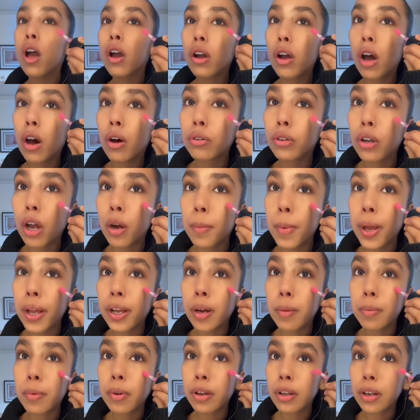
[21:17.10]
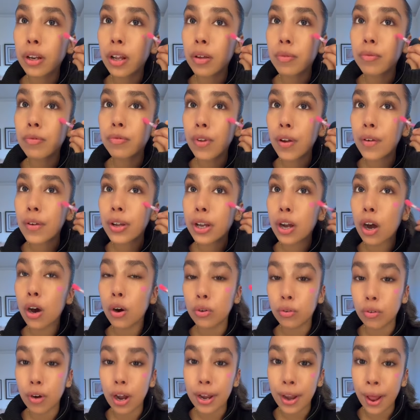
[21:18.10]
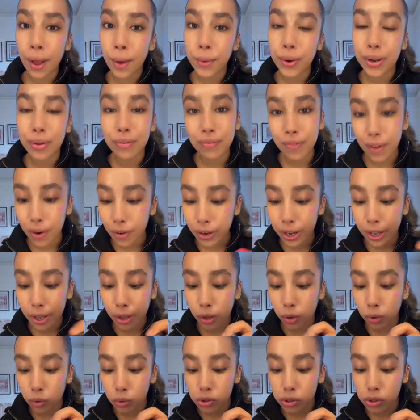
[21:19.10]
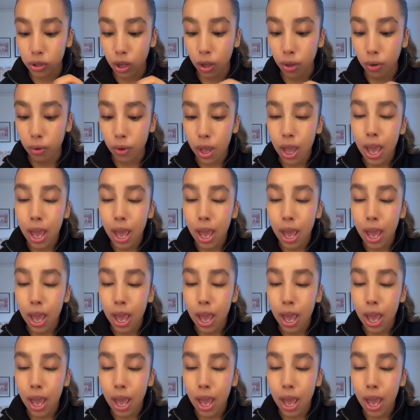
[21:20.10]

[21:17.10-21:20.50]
cold girl makeup look. And I'm very cold right now and I'm very ill, so